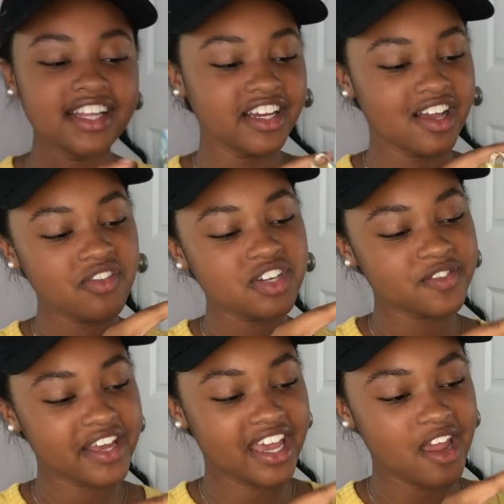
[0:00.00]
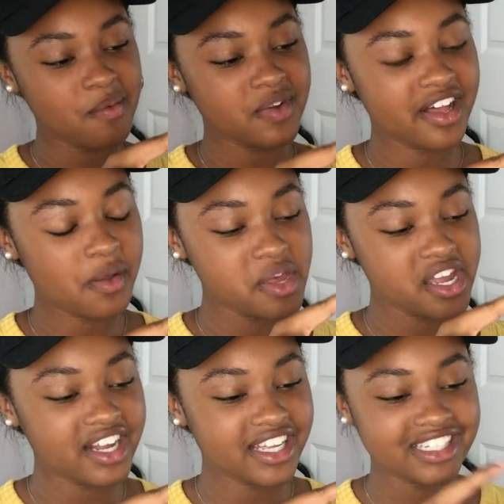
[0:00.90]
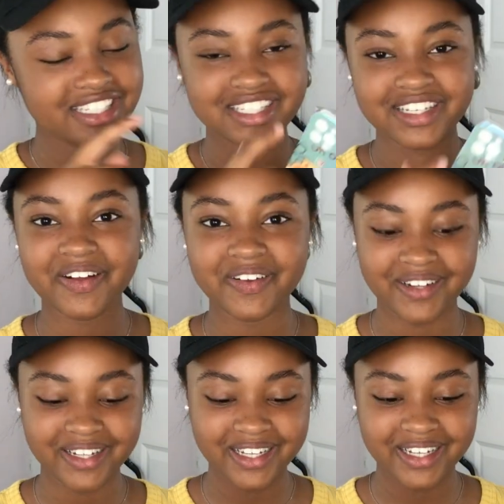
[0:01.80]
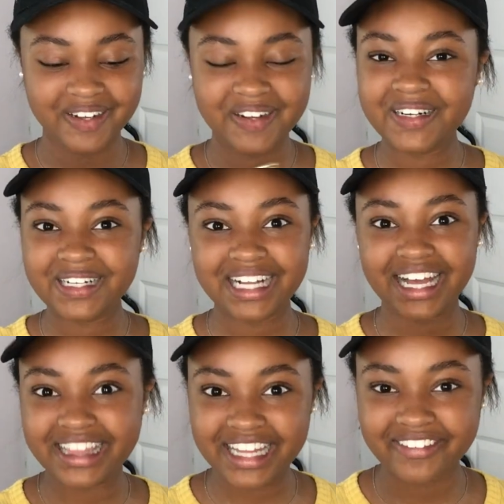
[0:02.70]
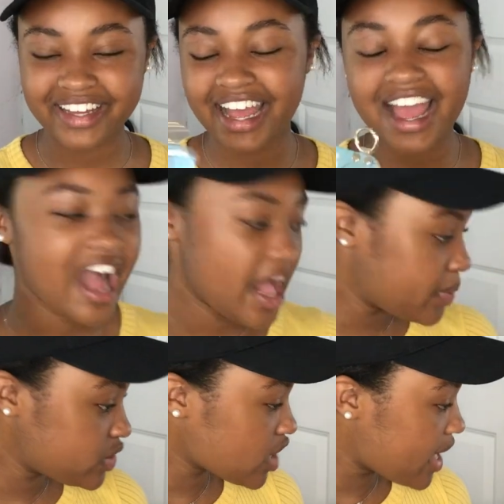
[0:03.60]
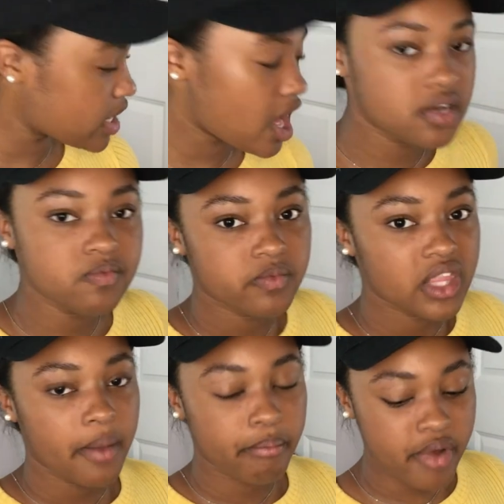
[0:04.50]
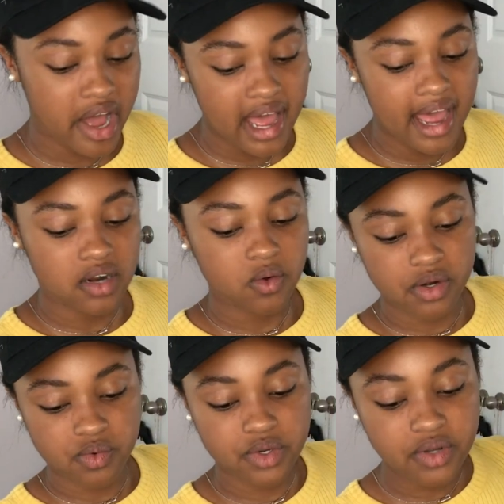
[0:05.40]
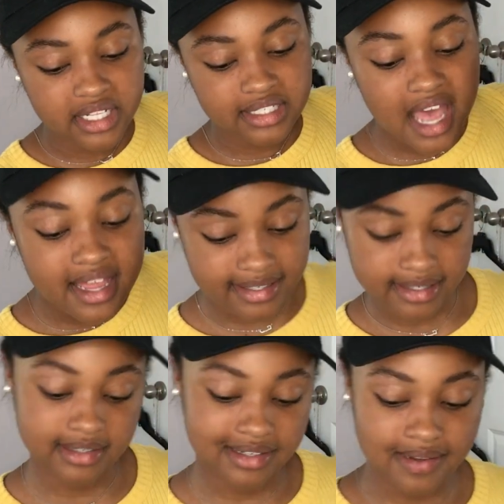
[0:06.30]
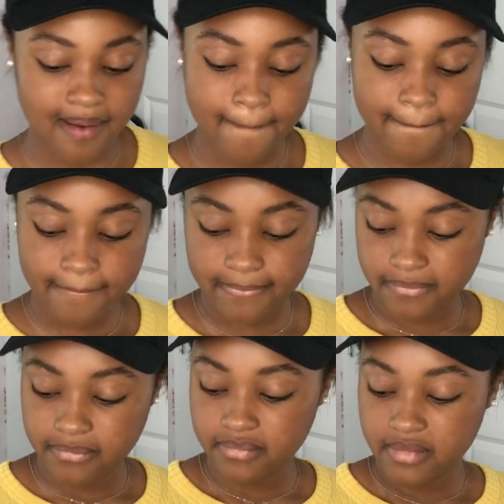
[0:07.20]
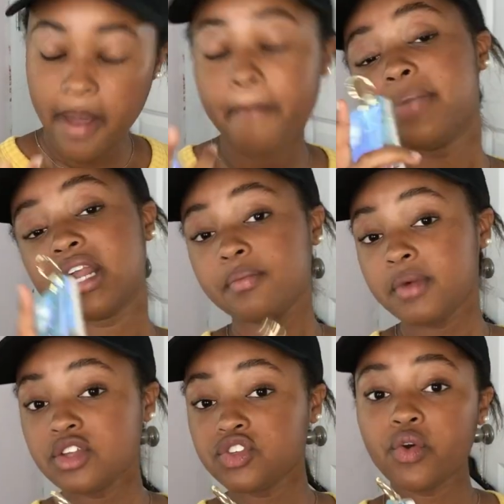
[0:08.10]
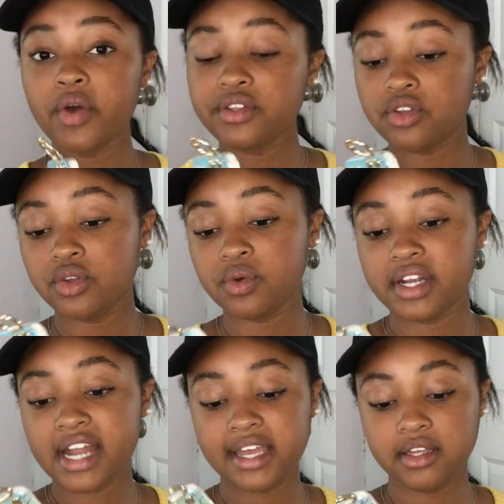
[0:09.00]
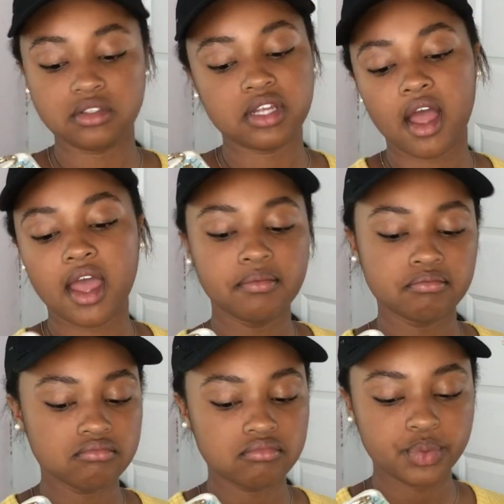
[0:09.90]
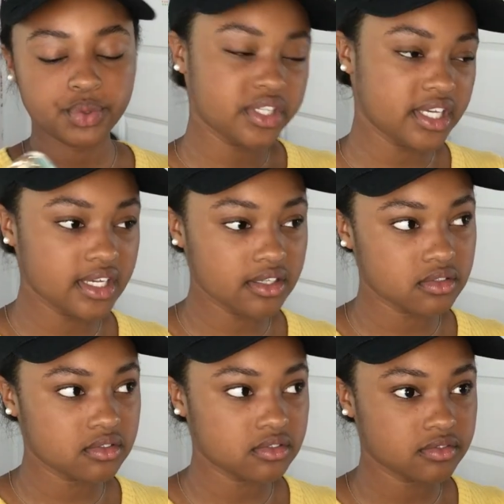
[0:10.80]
that it covers my camera up here is just so cool. I love it. I would try it on, but I don't want to ruin its essence. But I'm also going to do a nighttime routine